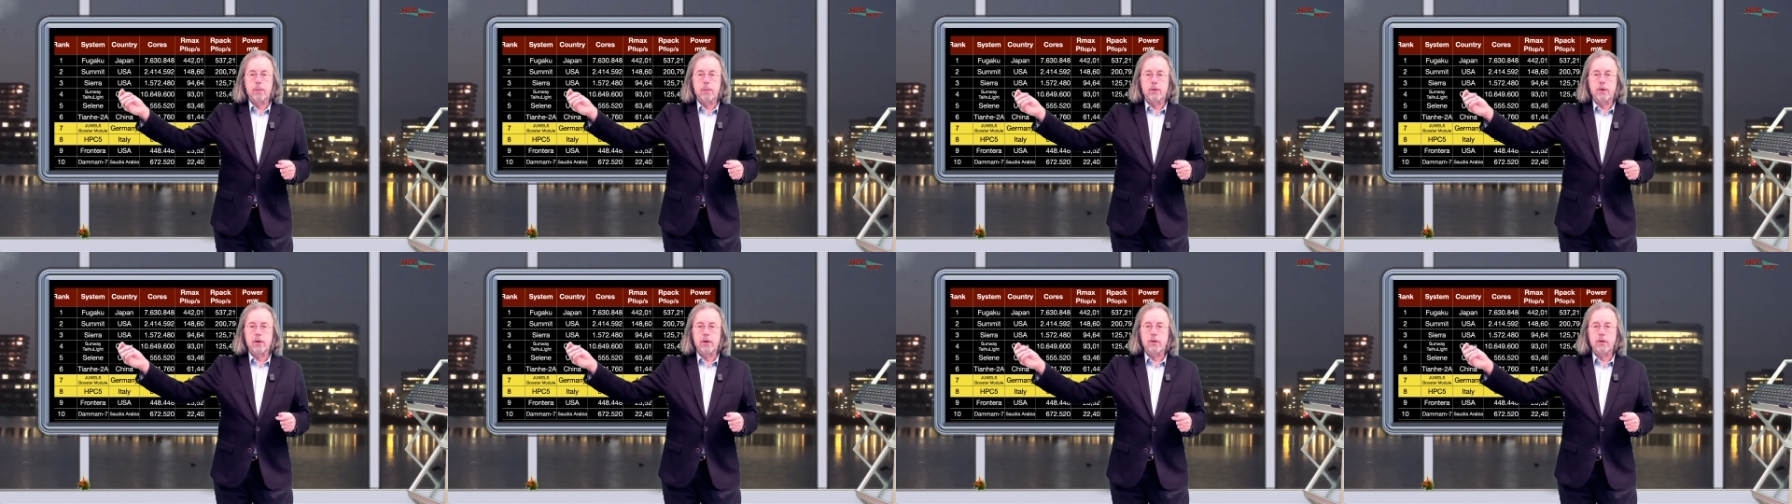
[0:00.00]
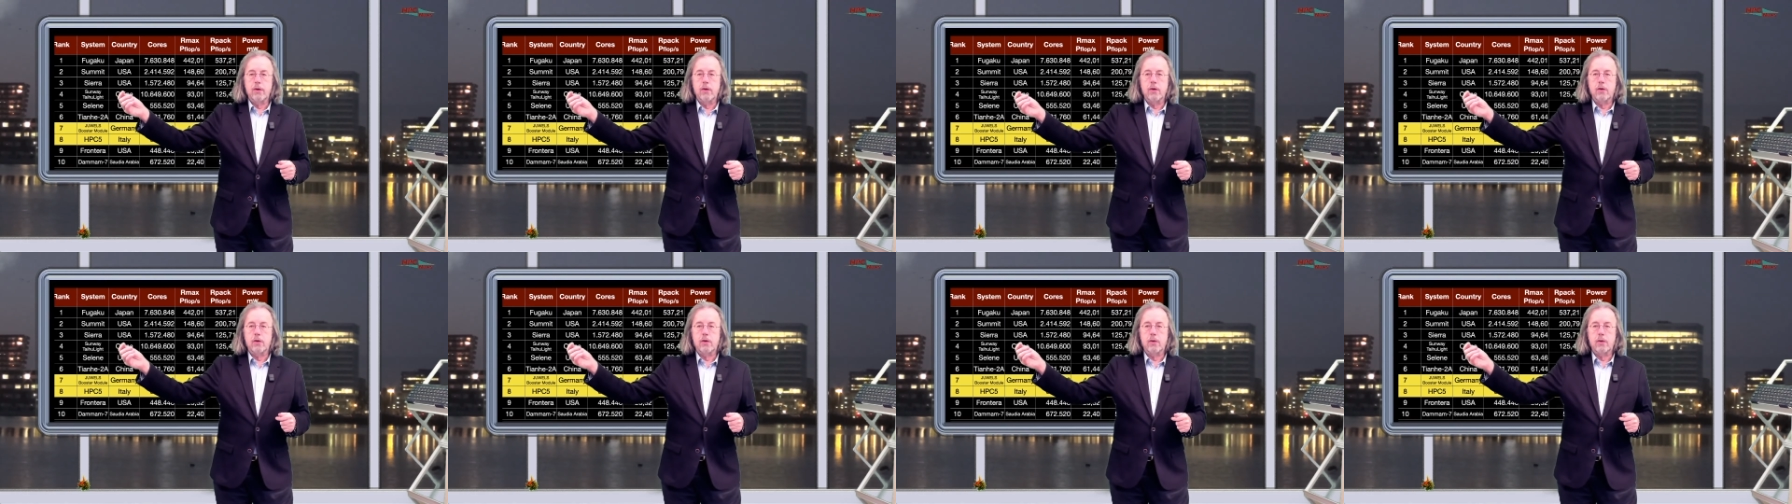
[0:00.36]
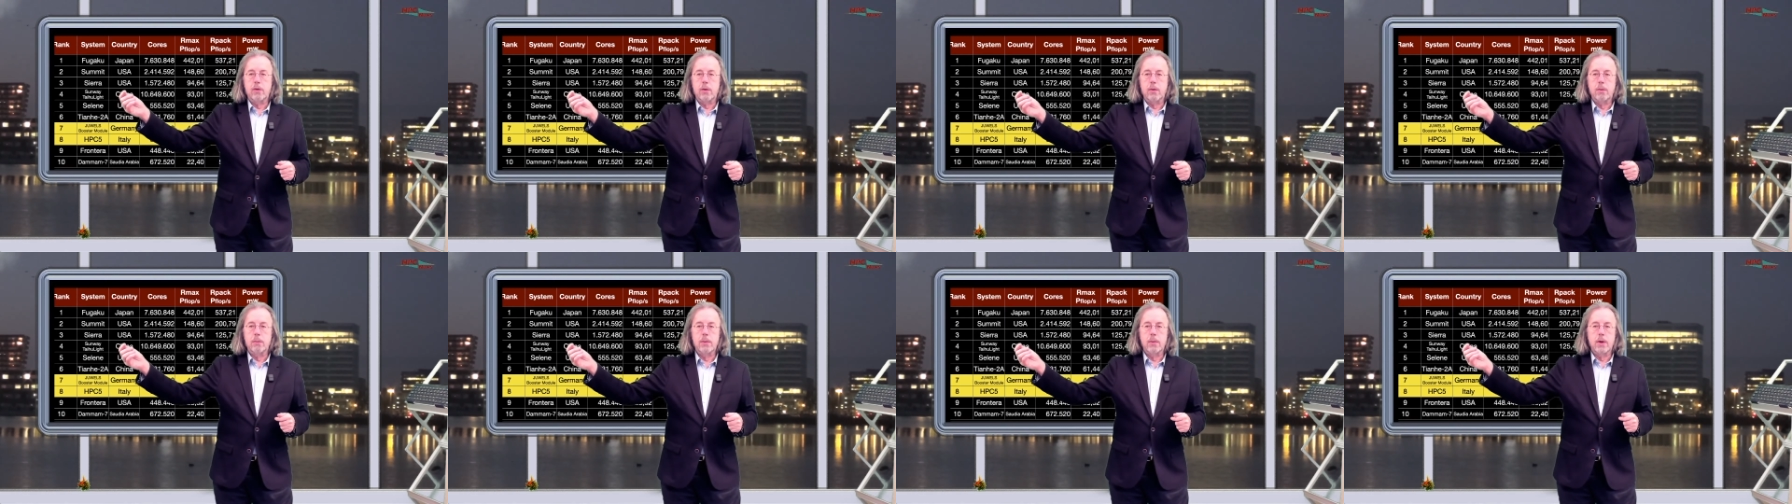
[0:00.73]
positions
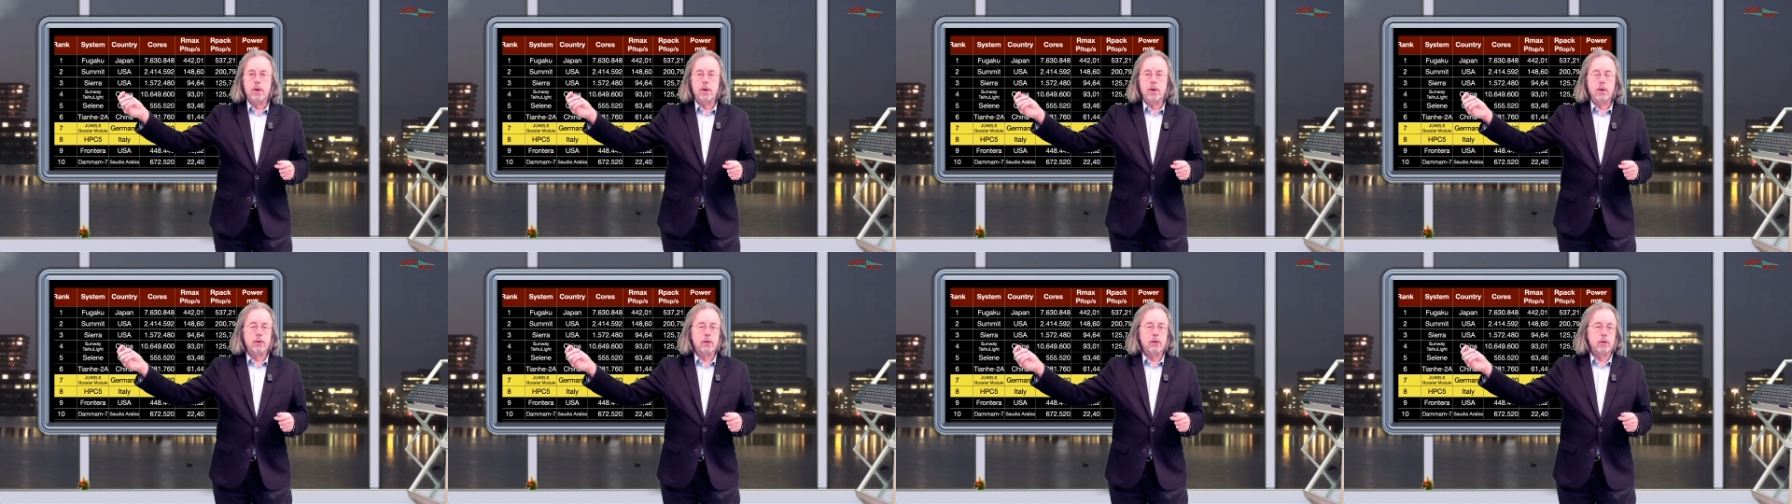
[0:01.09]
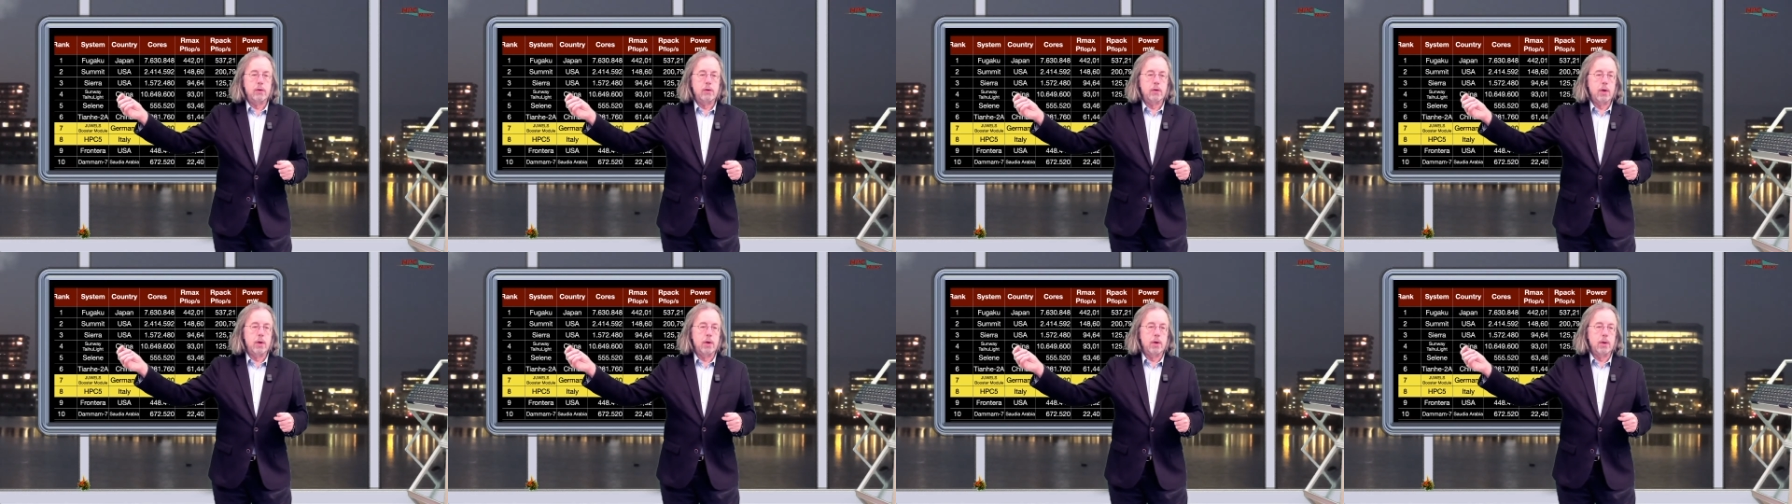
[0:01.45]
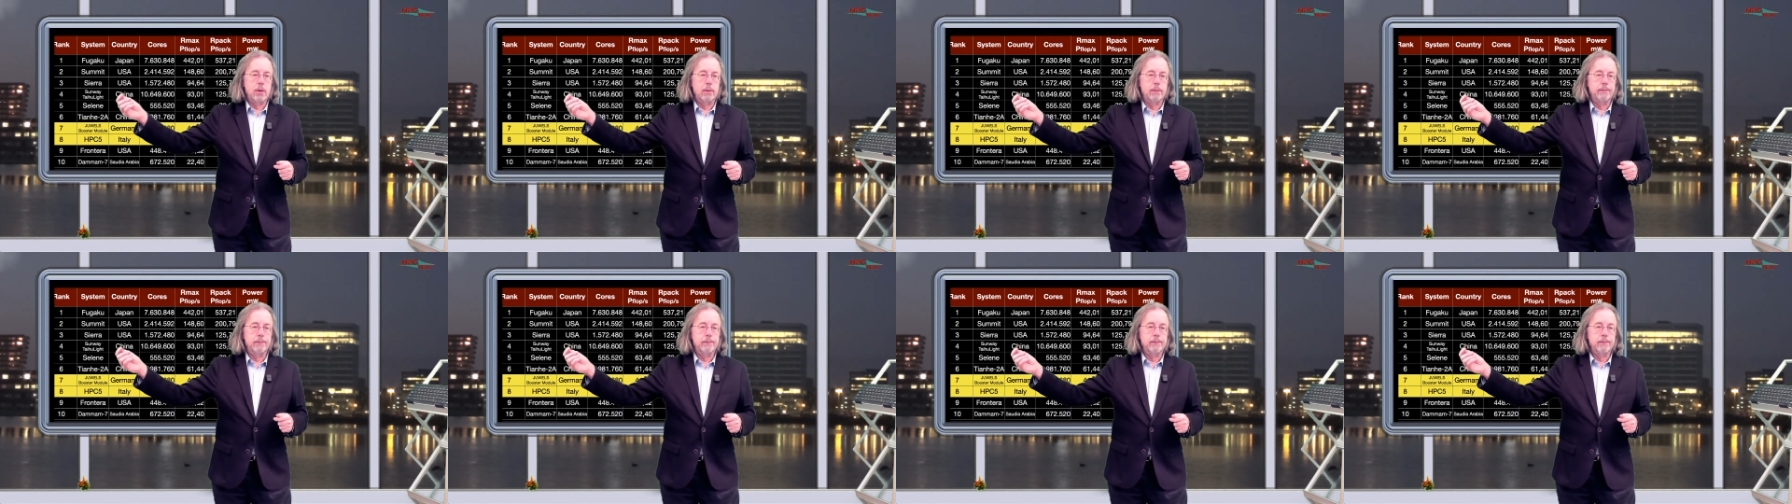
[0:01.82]
because
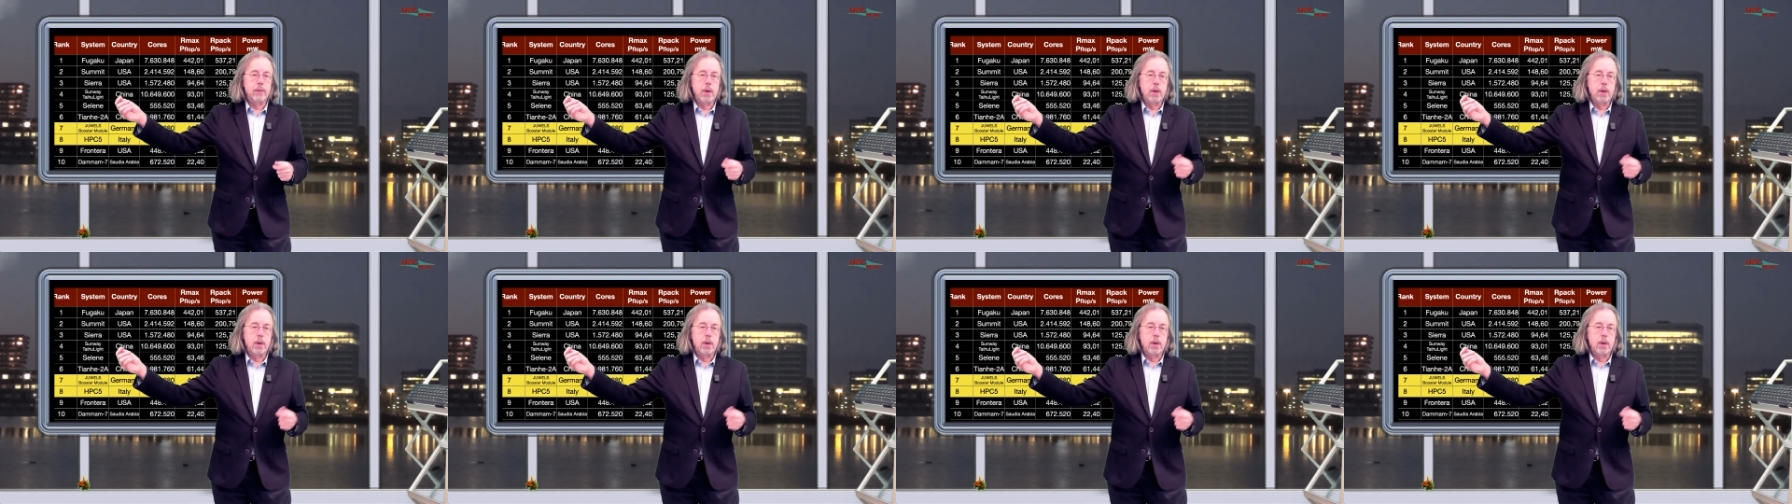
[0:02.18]
um,